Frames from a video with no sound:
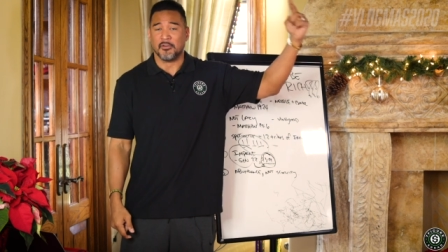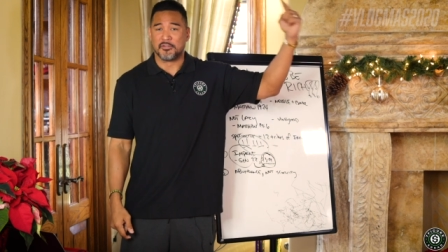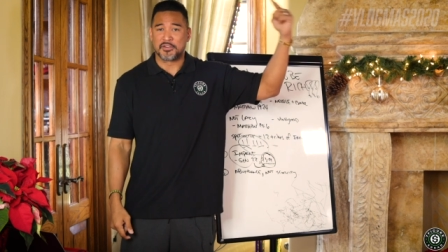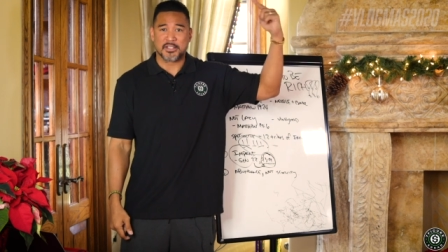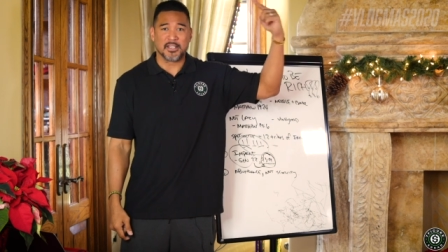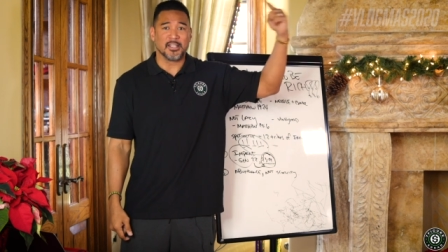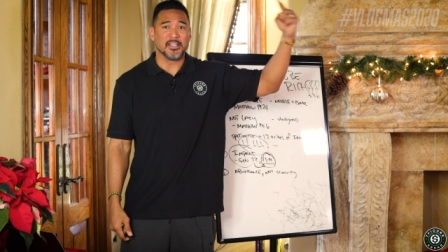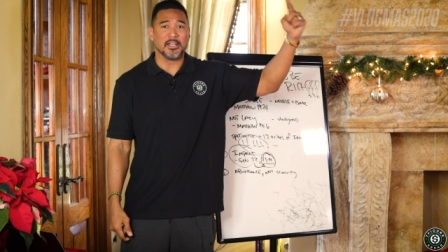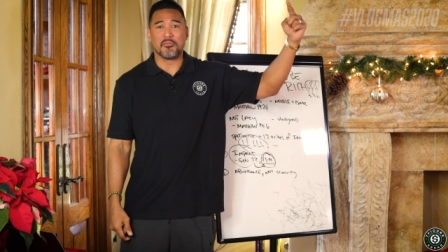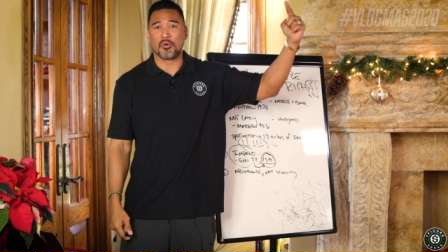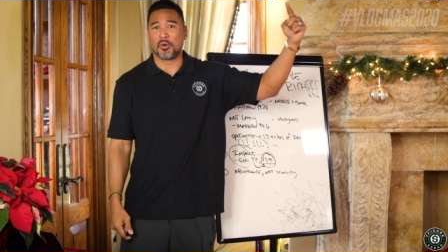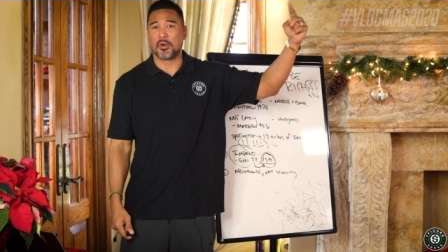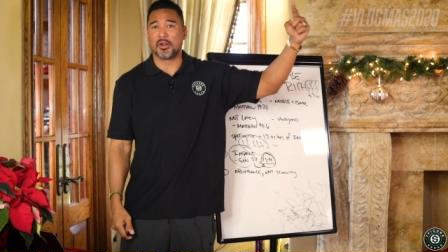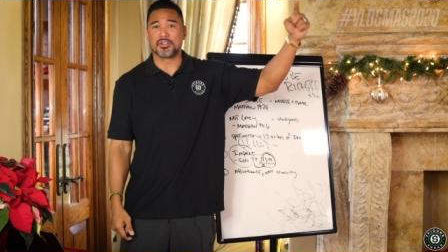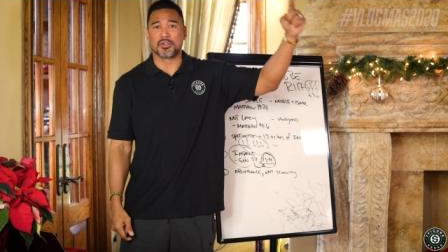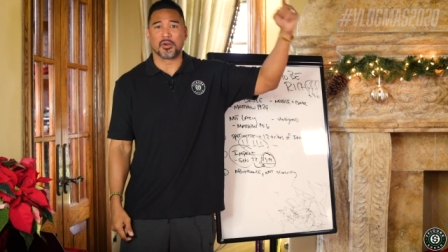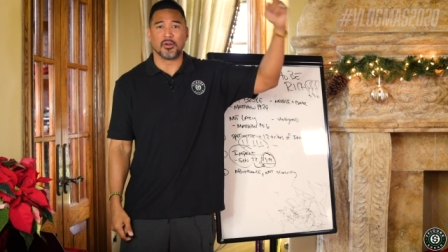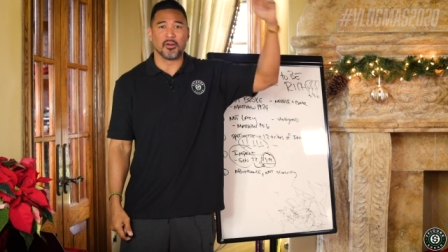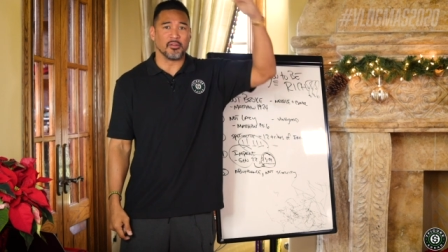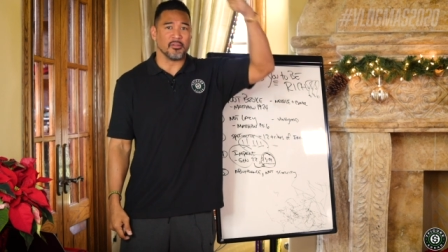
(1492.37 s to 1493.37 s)
of Sunday
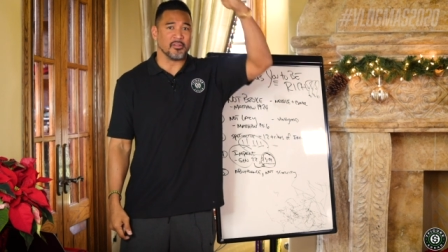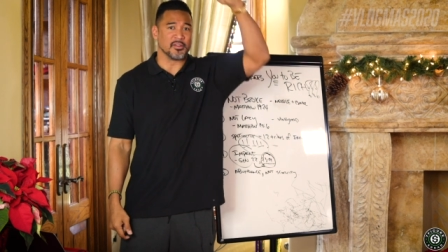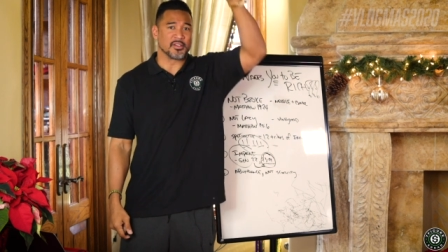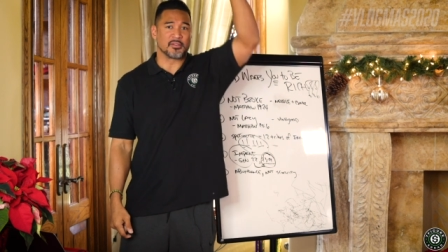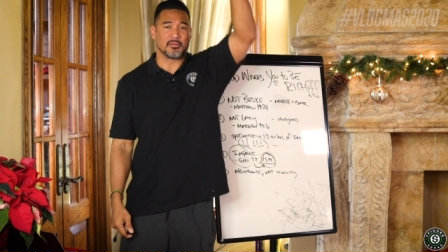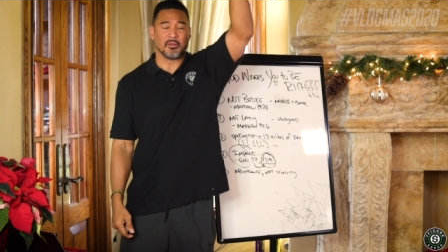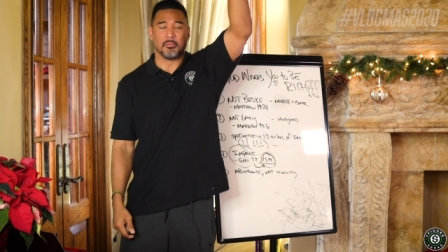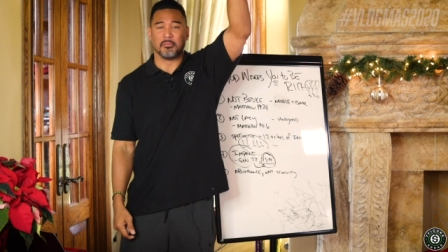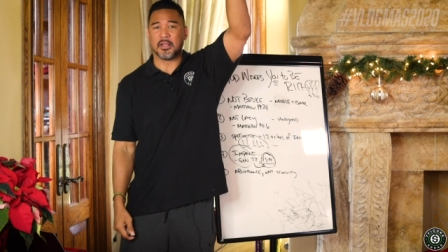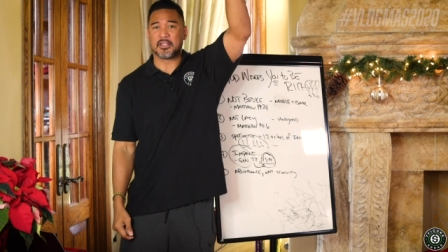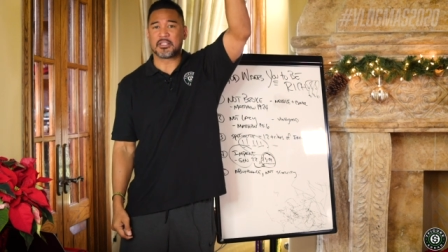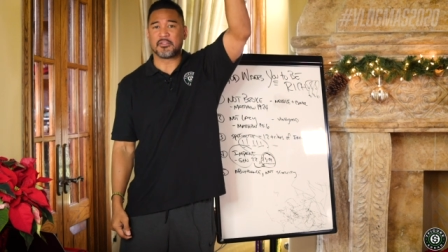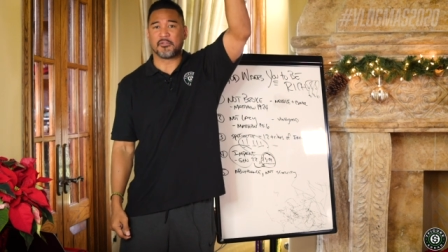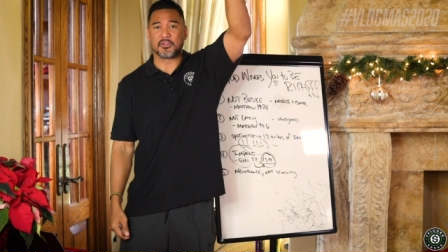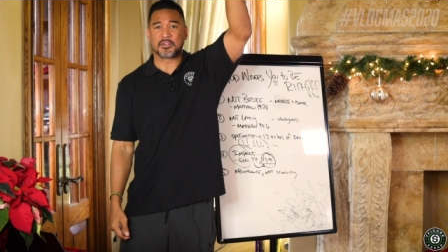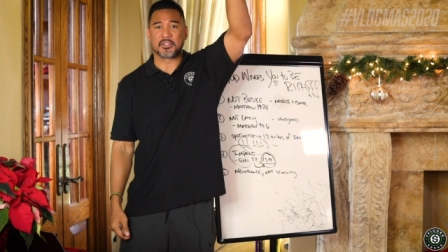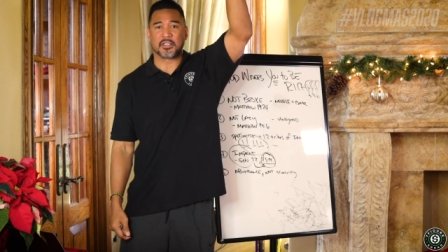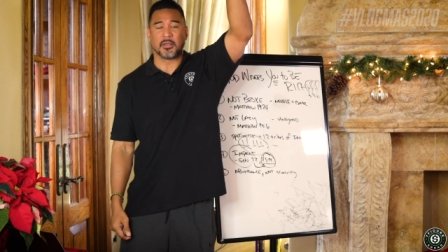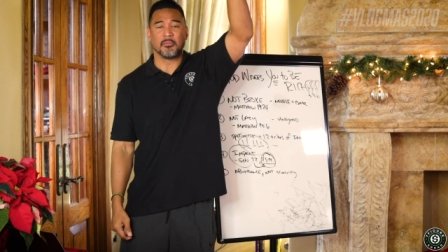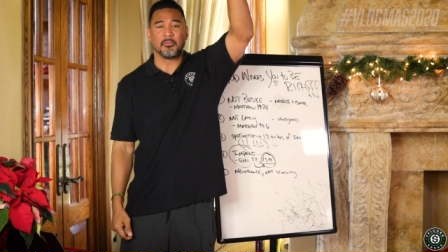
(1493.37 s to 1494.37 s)
mornings or a
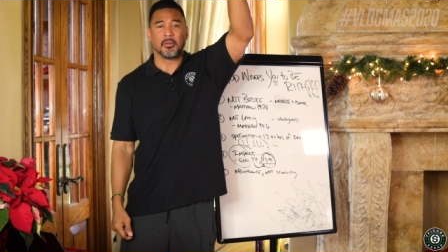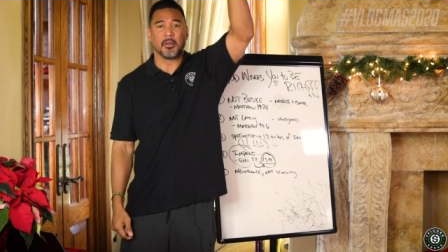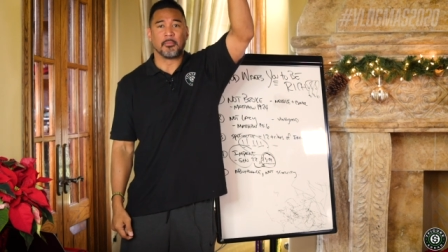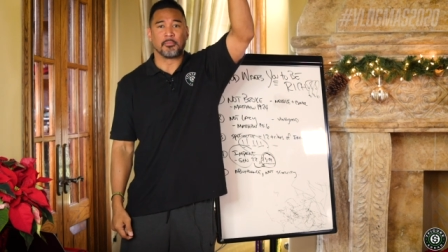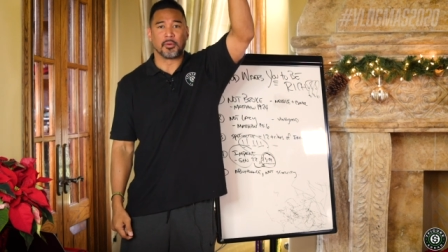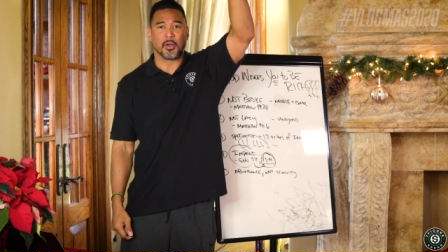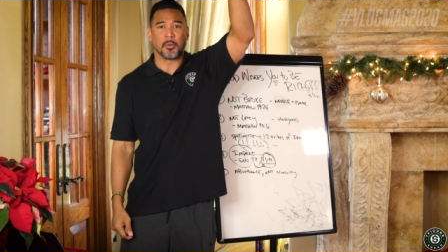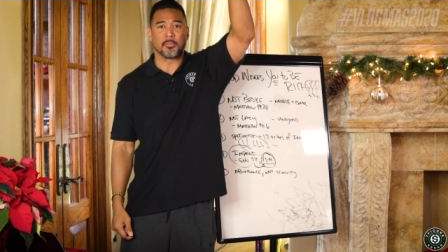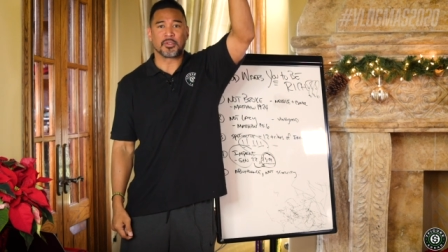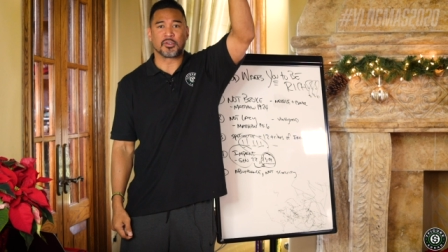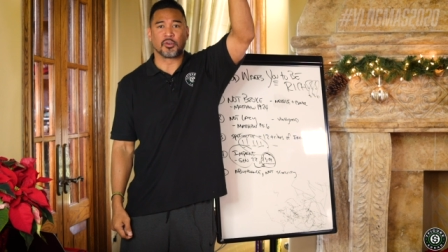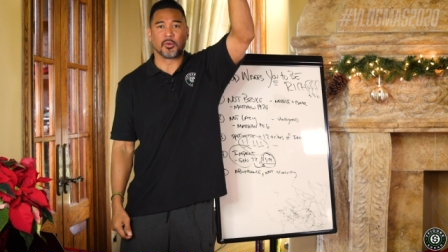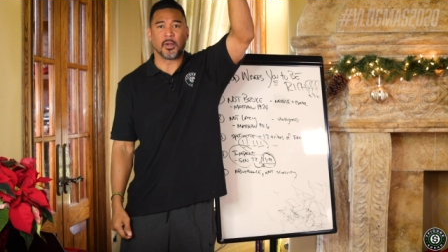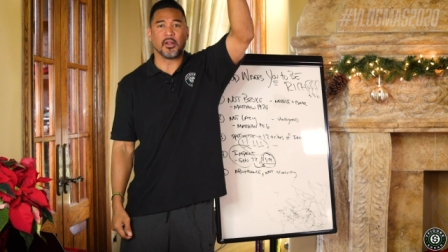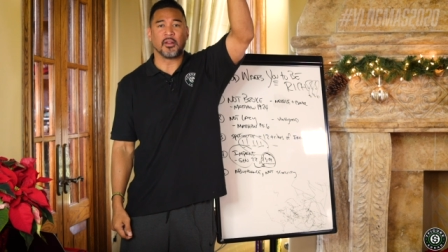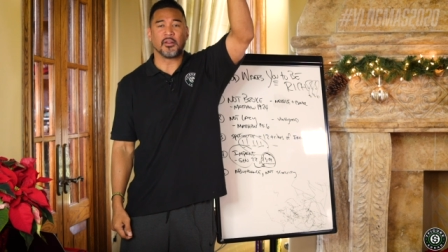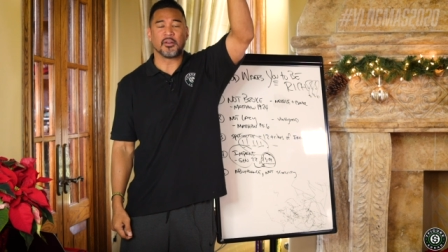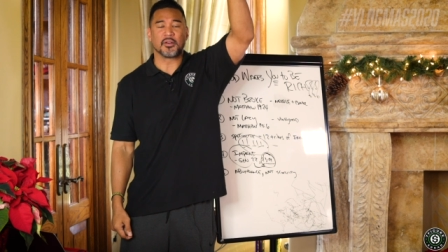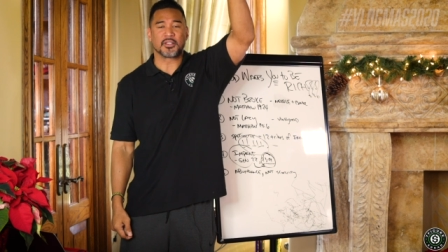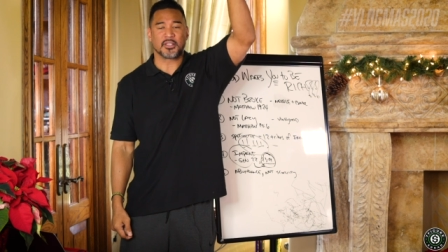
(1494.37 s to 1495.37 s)
blessing for some purpose
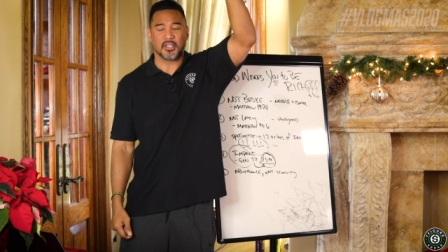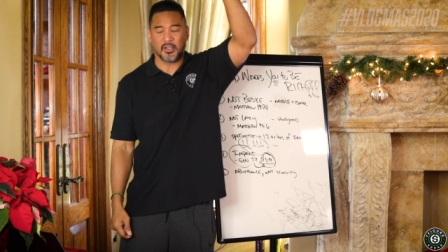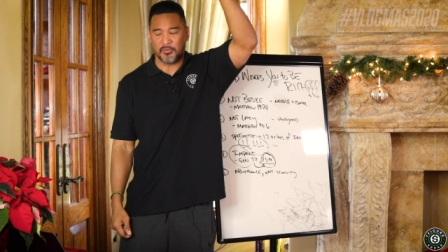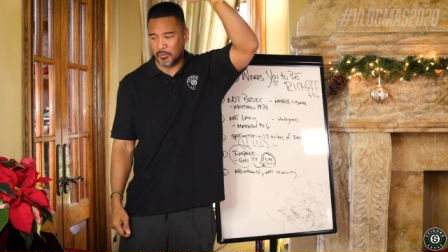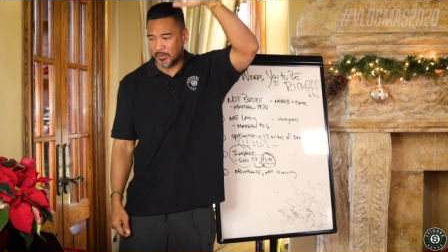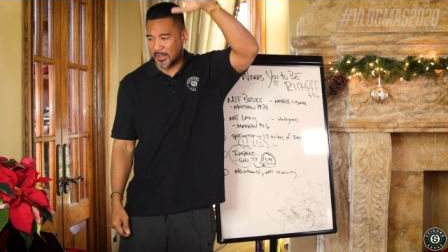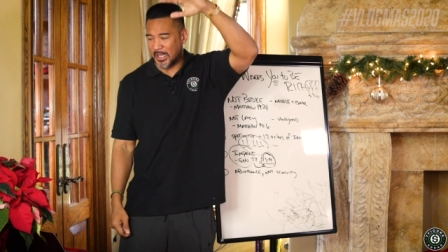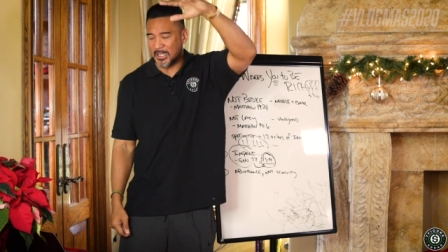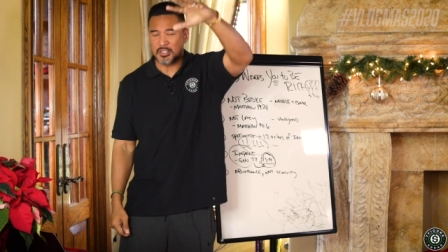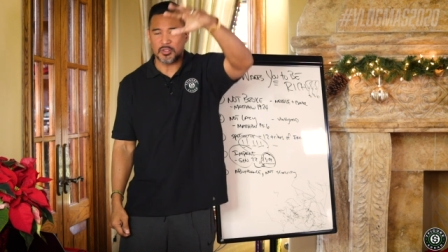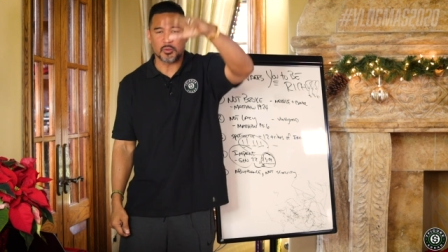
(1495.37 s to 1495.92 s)
greater than yourself, well,